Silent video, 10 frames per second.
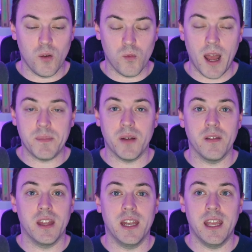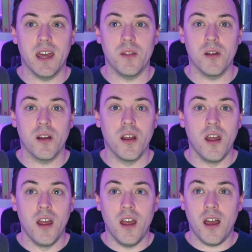wrapped everything together,
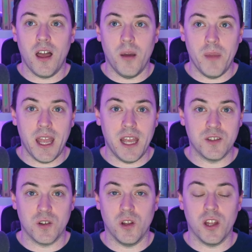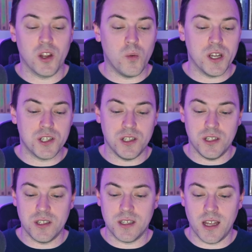answered a lot of
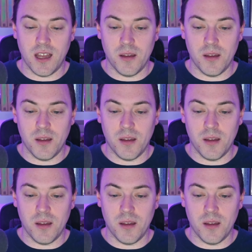questions.